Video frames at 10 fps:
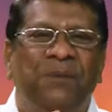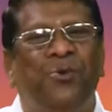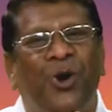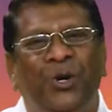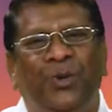
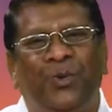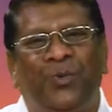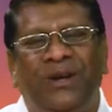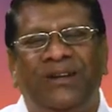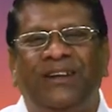brought
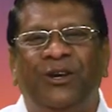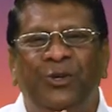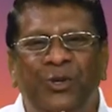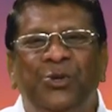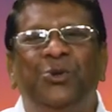one
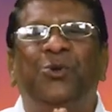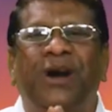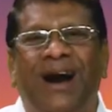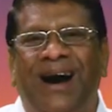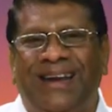new
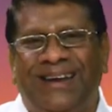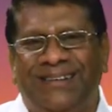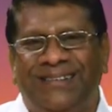car,